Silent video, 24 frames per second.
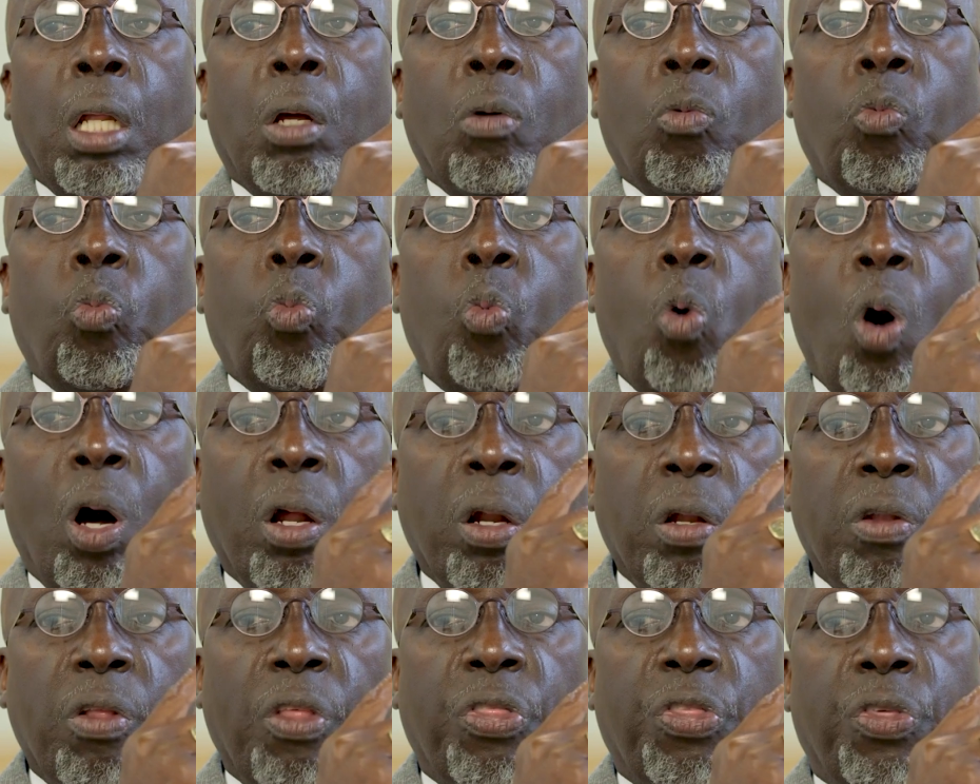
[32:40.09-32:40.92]
One
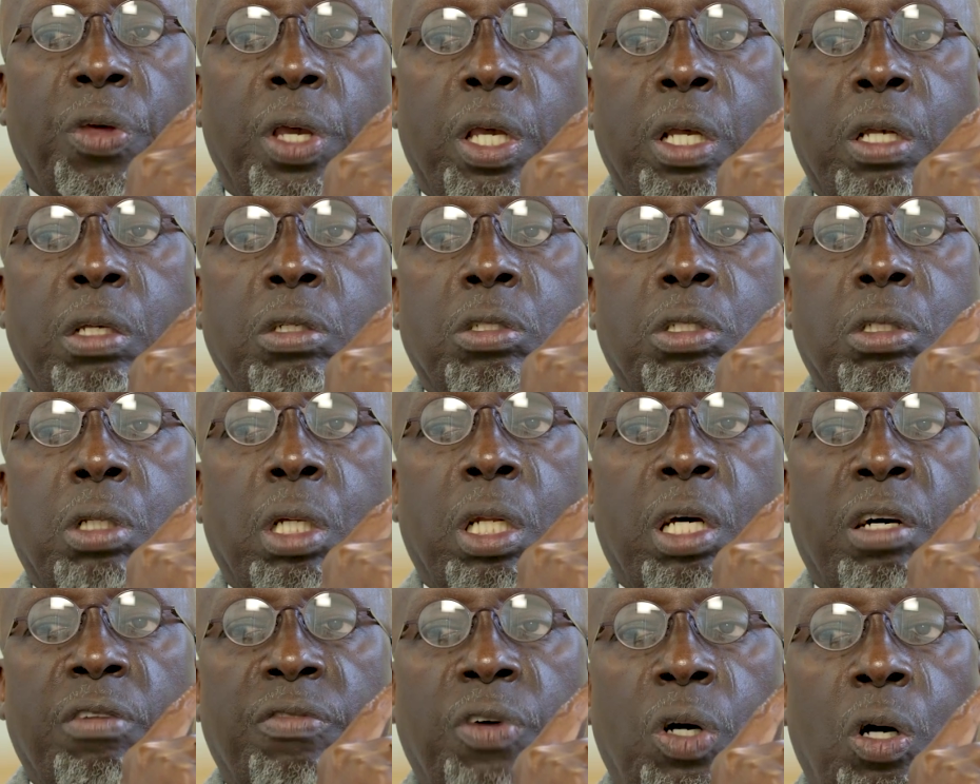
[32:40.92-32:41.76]
of the things that
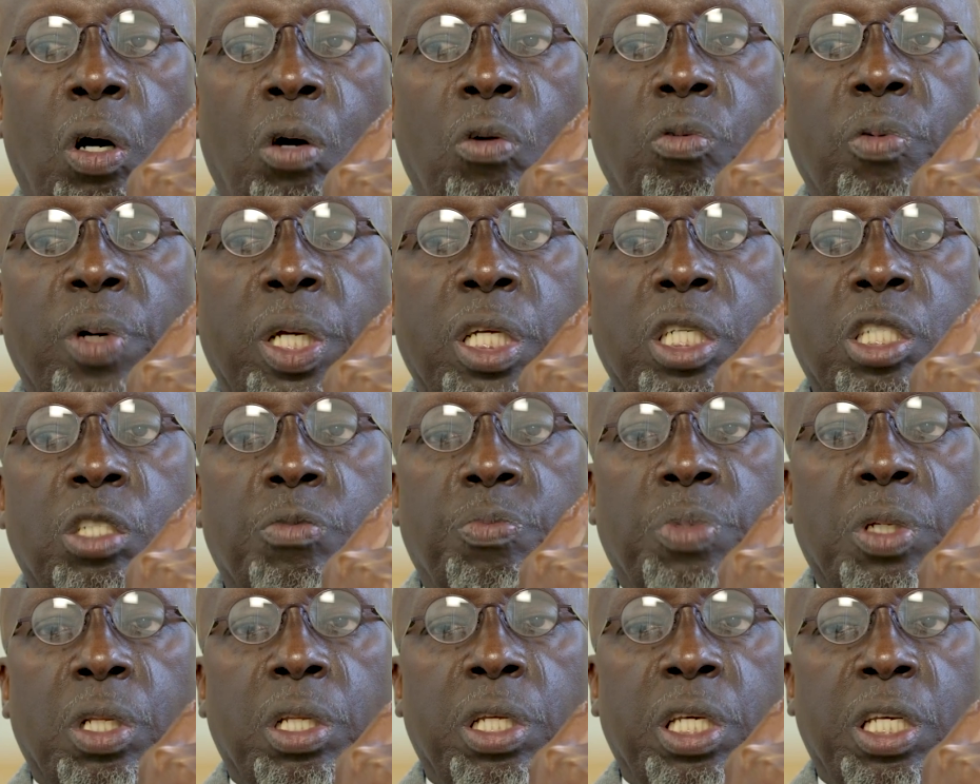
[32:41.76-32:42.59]
I've always
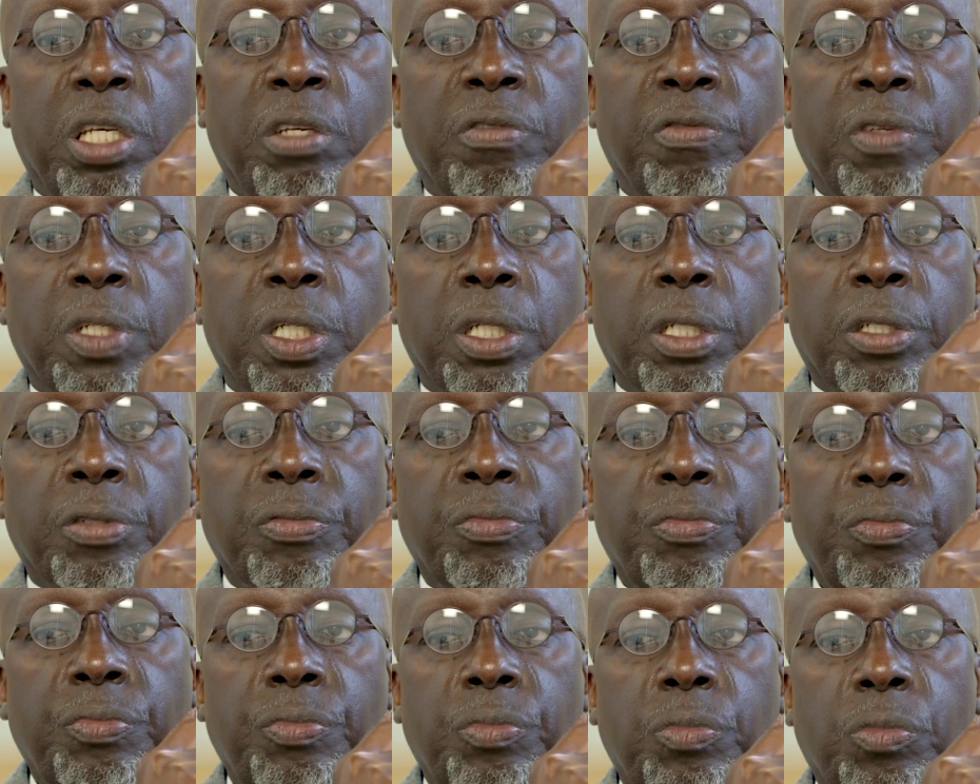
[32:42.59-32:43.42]
believed
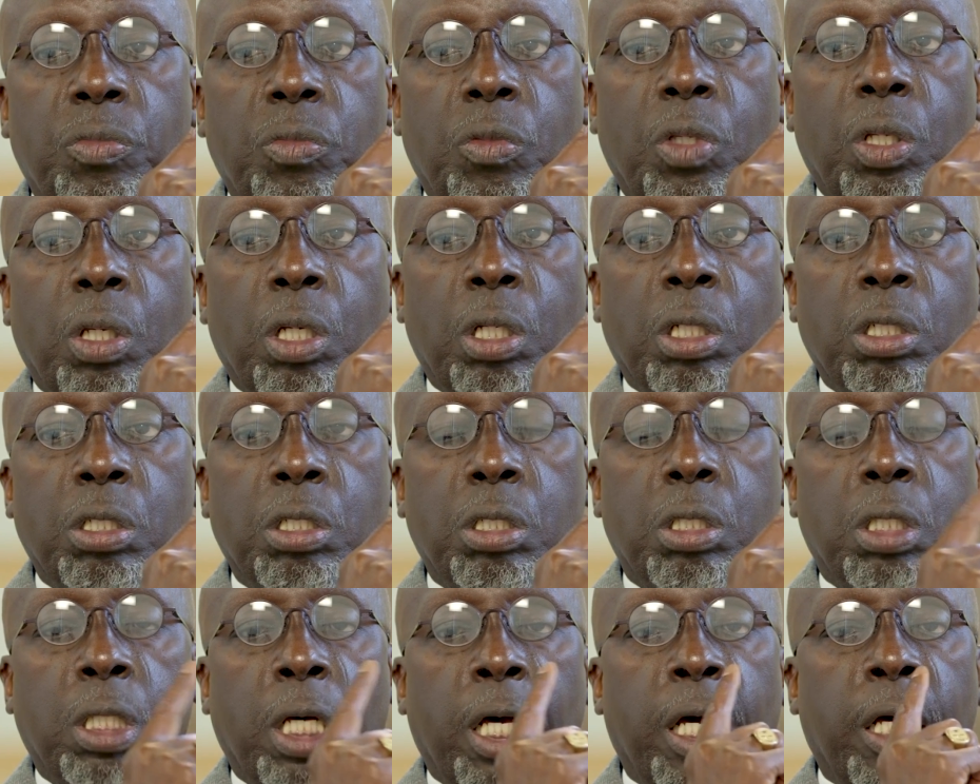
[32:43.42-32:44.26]
in is
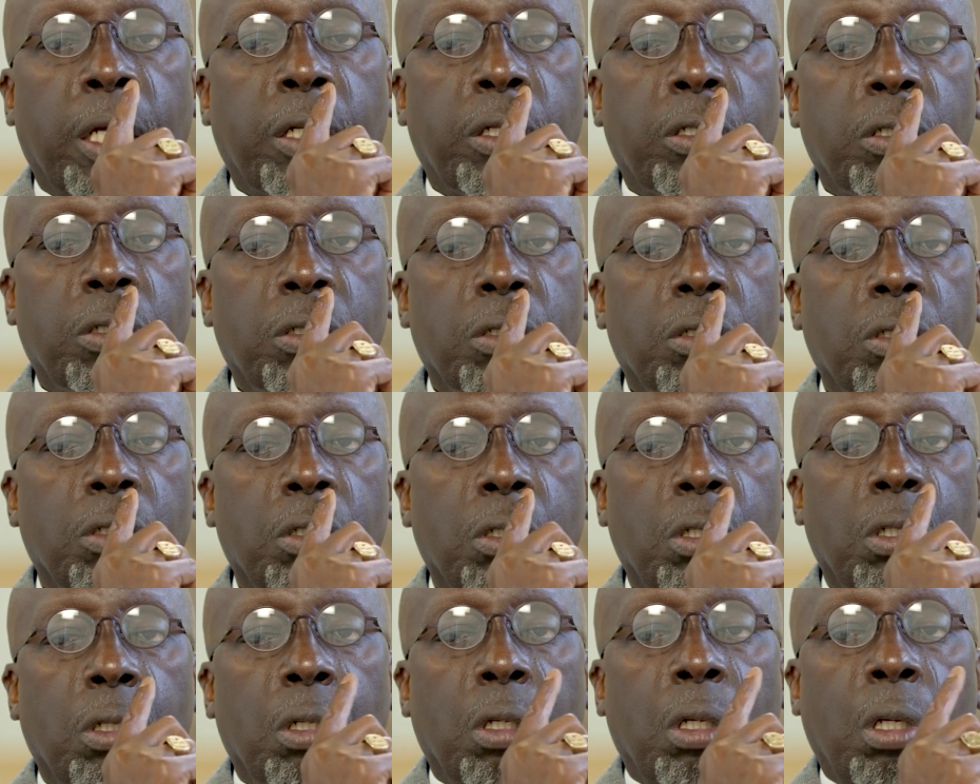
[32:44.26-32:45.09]
that
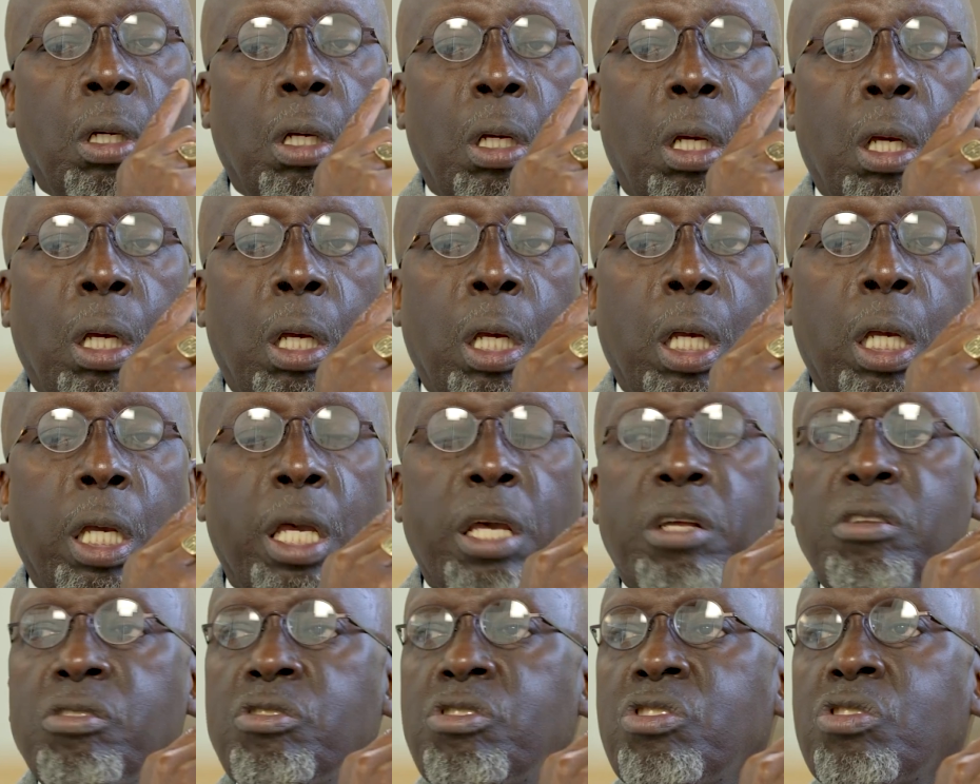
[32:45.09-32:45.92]

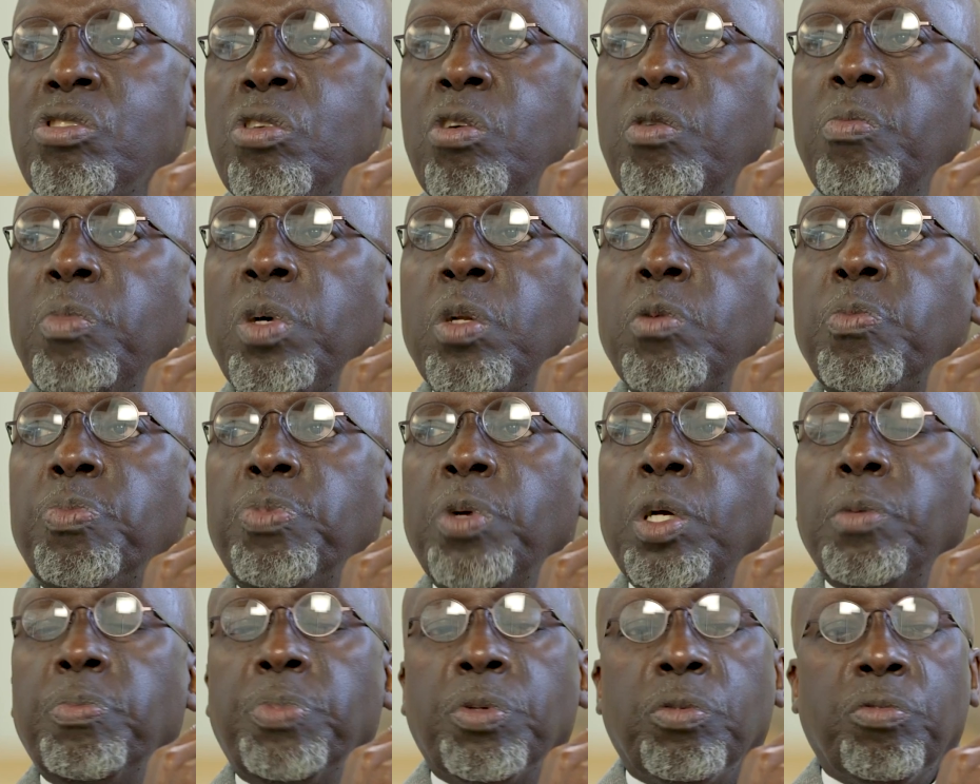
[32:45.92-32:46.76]
in sermon
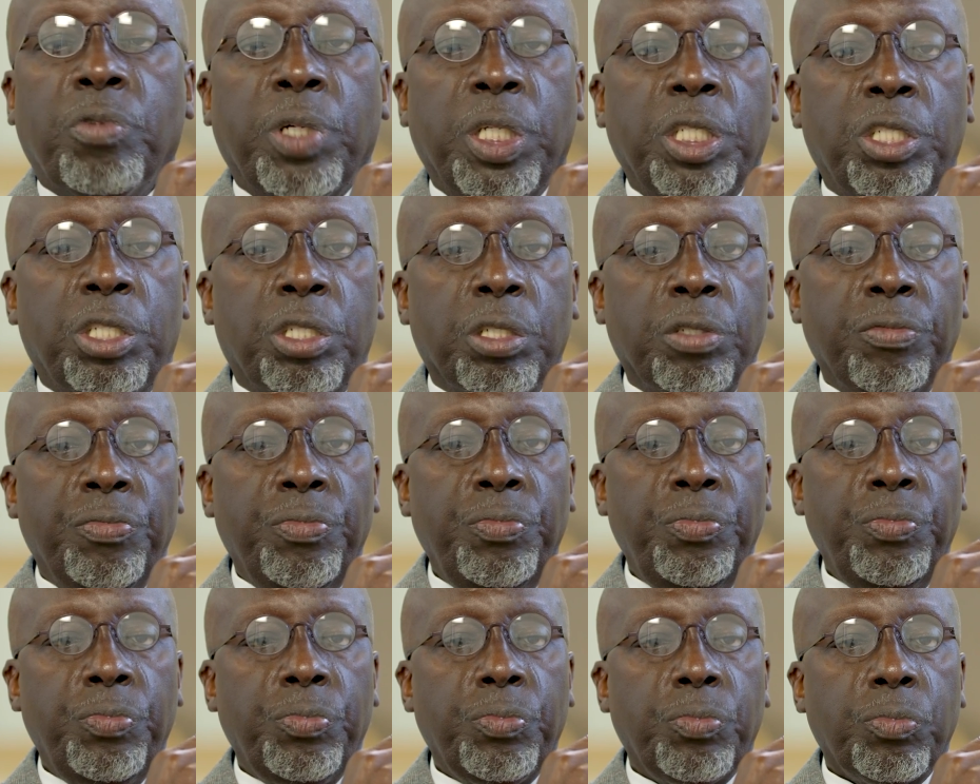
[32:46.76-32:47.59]

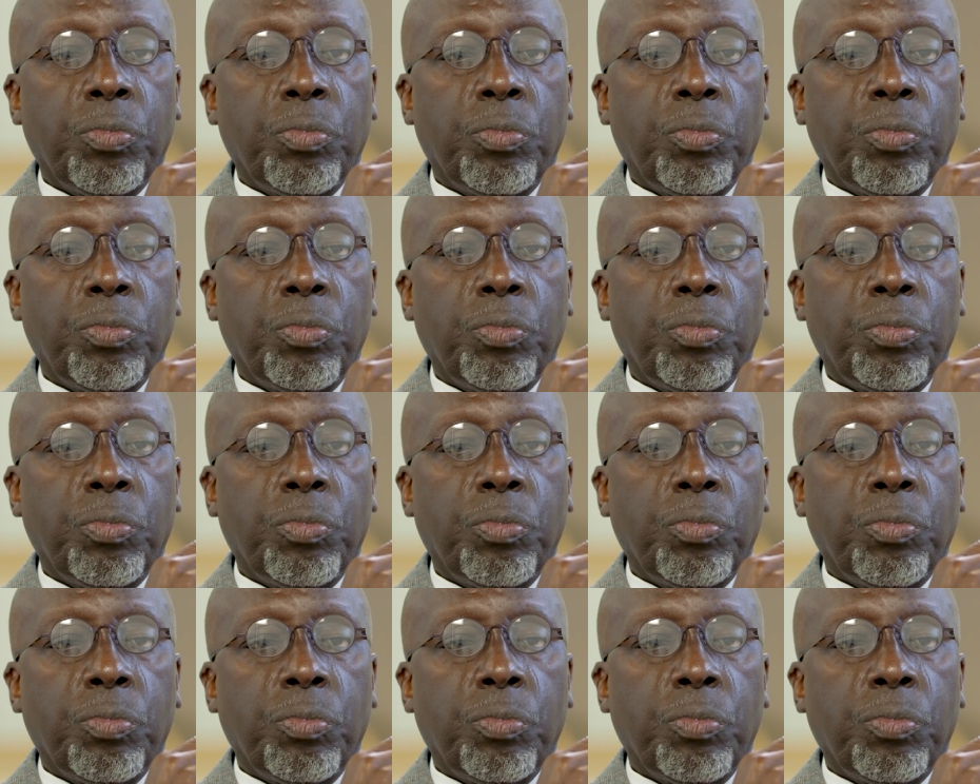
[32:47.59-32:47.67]
preparation,